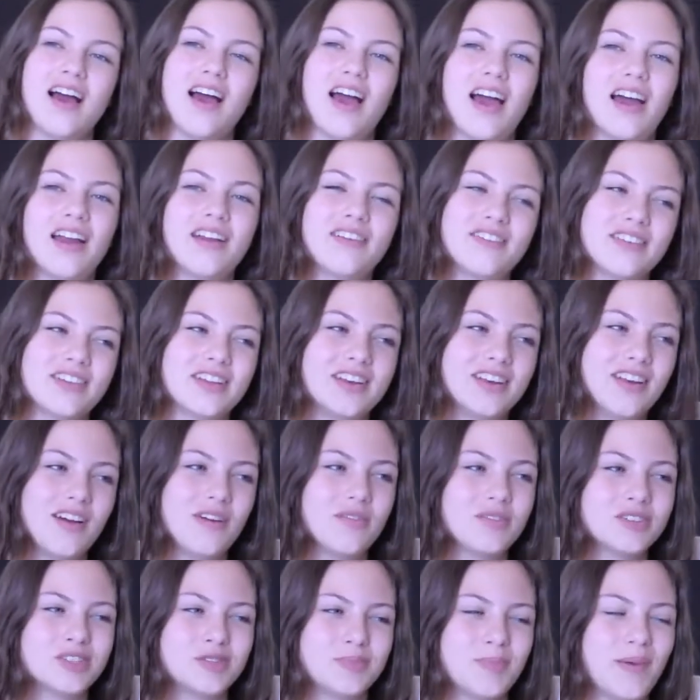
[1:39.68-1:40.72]
I don't really know
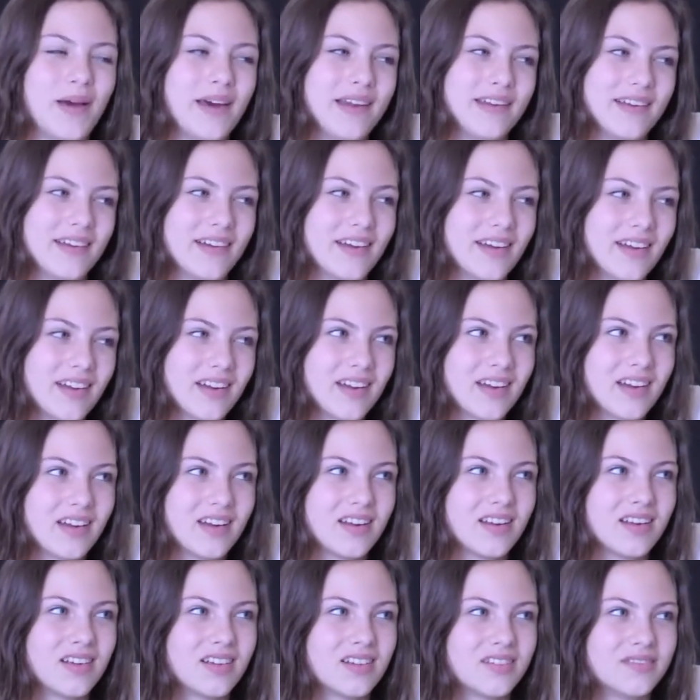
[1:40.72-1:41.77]
what's better.
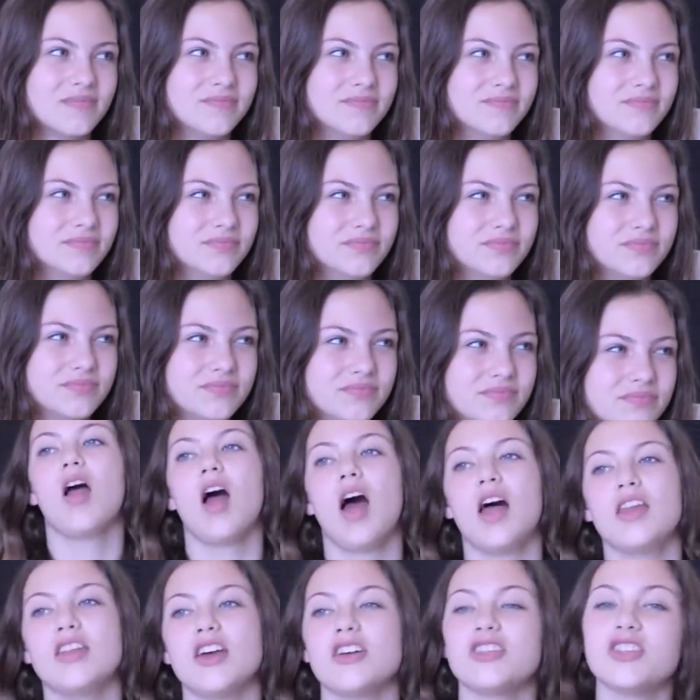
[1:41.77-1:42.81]

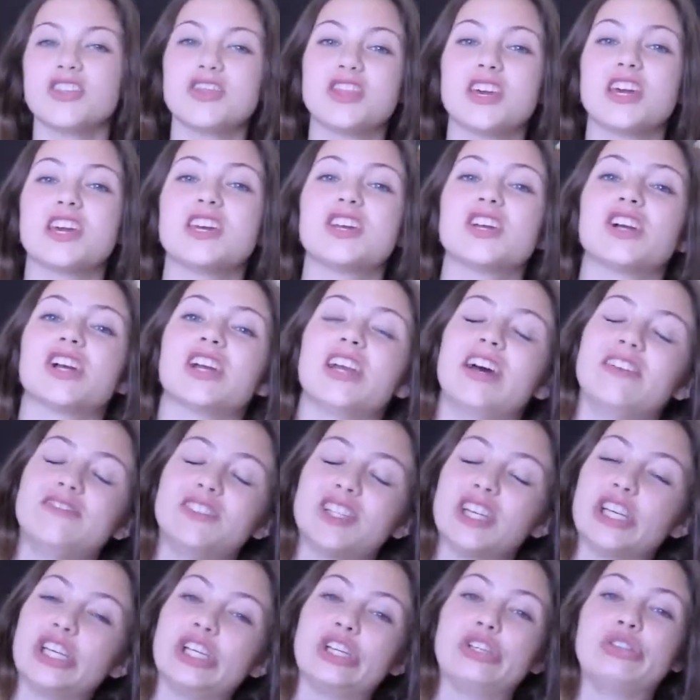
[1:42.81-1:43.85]
Another thing you're gonna have
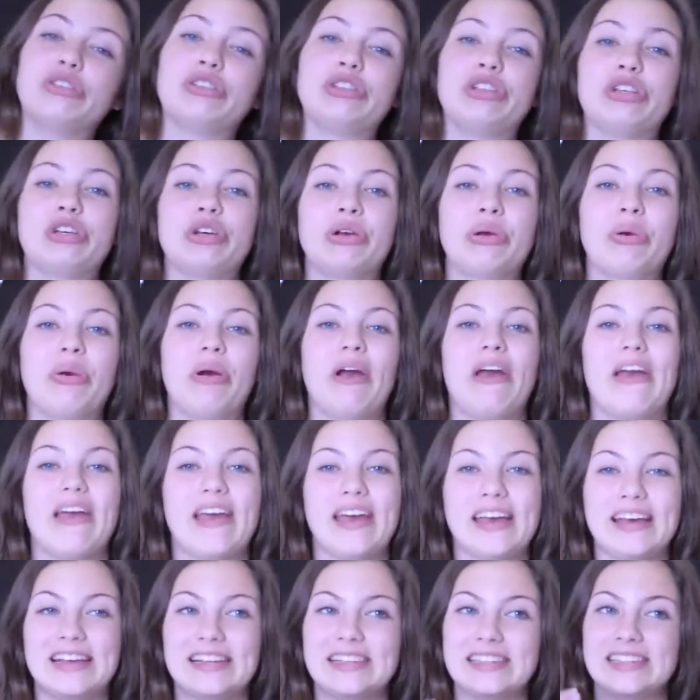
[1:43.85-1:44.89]
to get used to
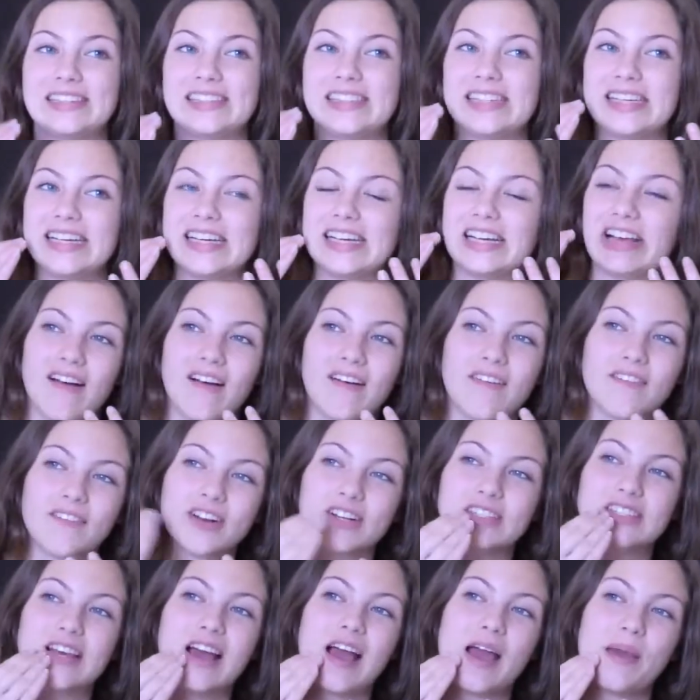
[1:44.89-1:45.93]
is
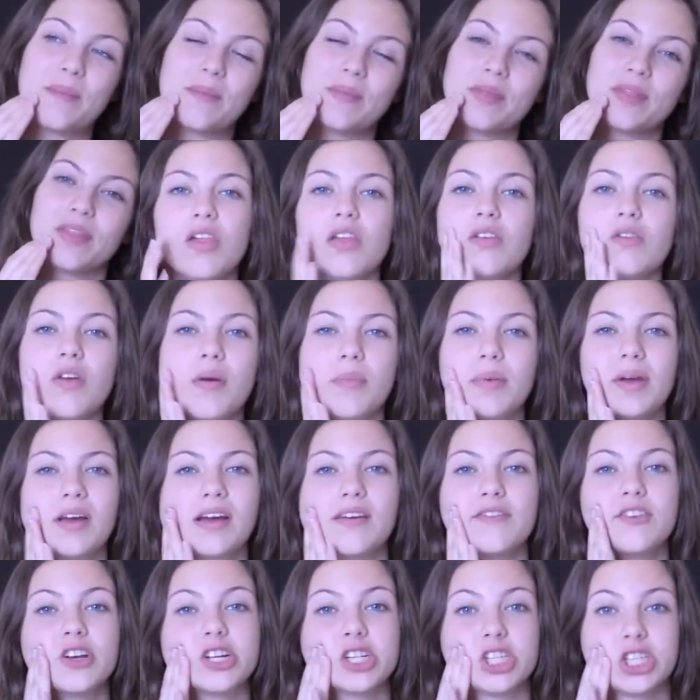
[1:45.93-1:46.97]
over time, the rubbing
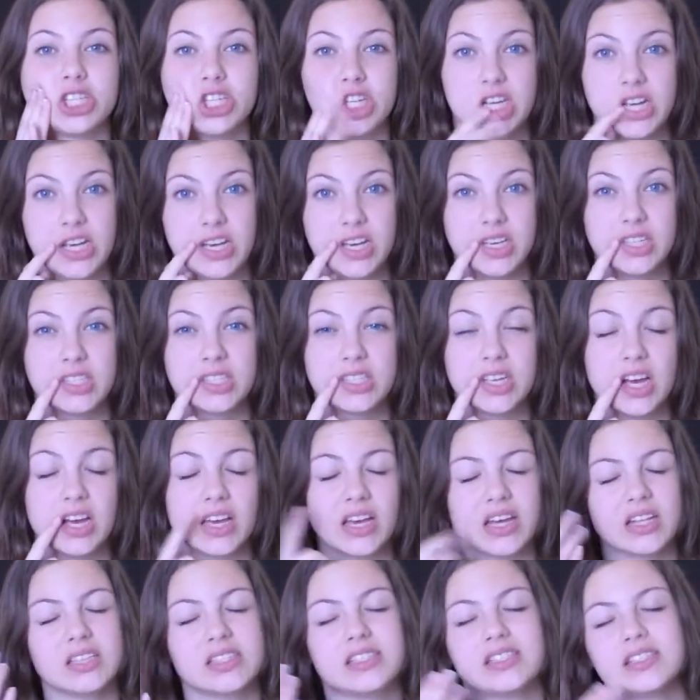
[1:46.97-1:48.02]
of your cheeks
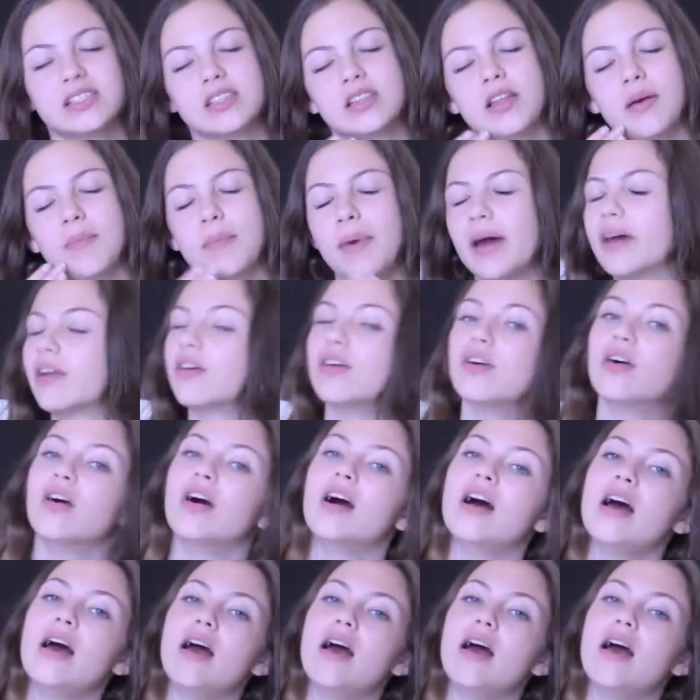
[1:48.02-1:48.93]
against the metal